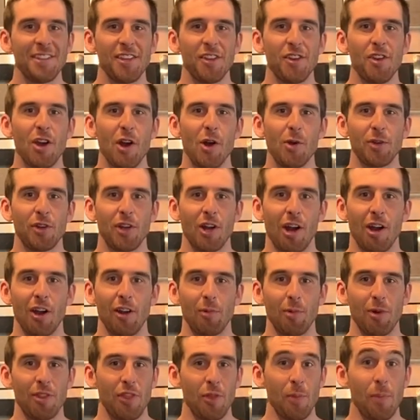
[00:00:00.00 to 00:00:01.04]
the note
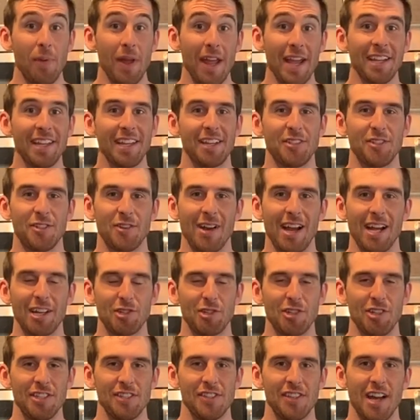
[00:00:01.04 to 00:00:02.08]
card with the baking
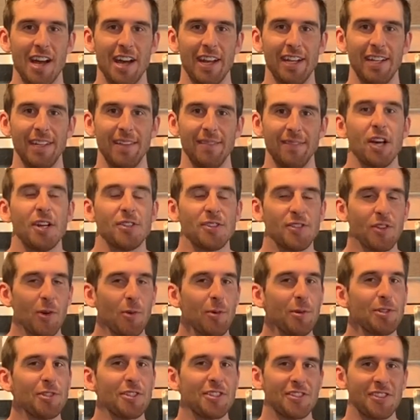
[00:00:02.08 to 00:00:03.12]
directions on it, so
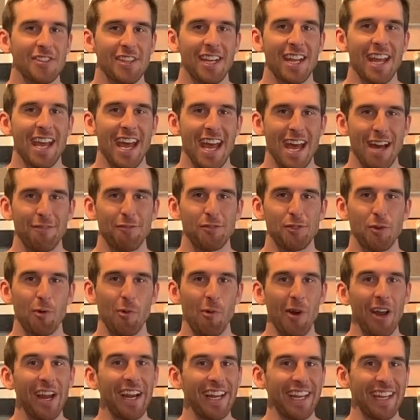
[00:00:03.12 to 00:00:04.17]
we're just gonna have to
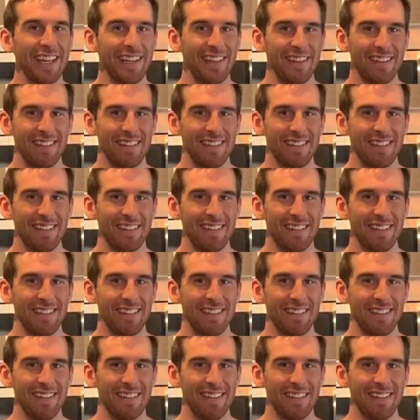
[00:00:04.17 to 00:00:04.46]
wing it.